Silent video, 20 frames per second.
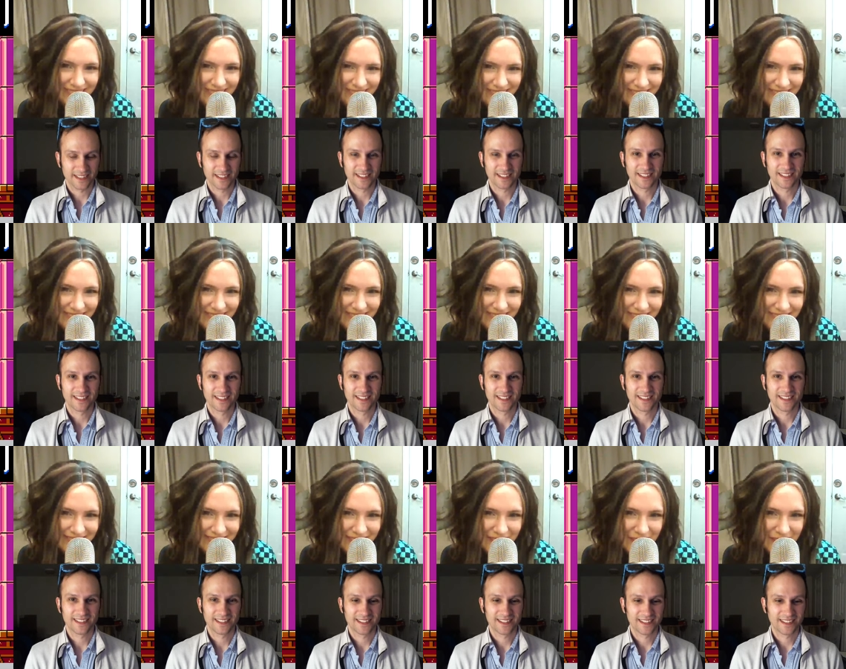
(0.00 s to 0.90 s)

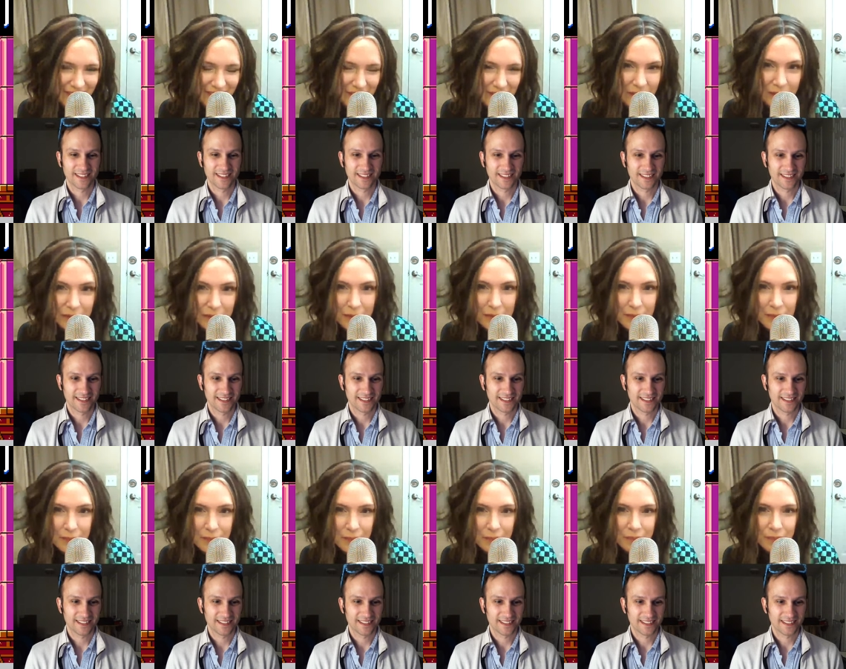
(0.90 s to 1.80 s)

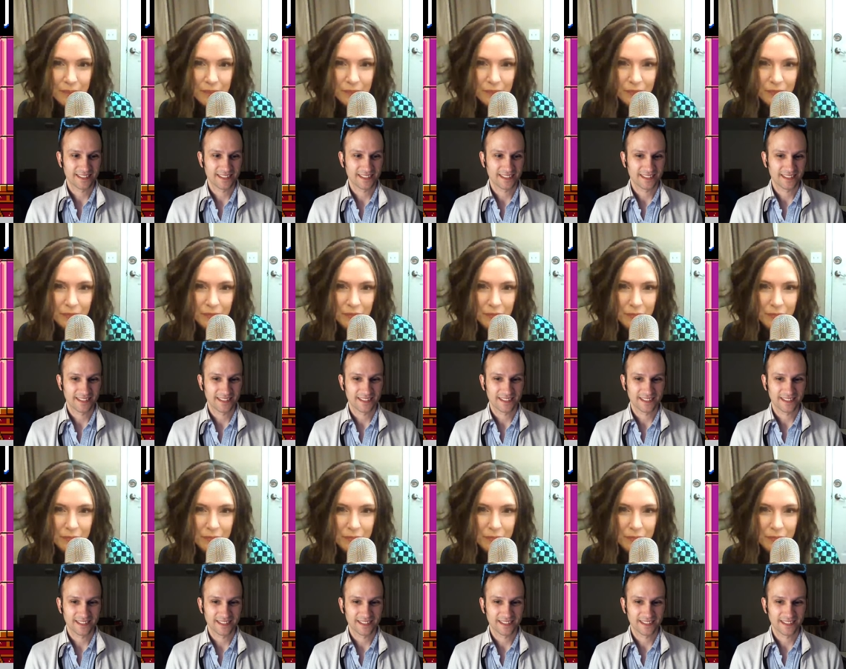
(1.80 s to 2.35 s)
(silence)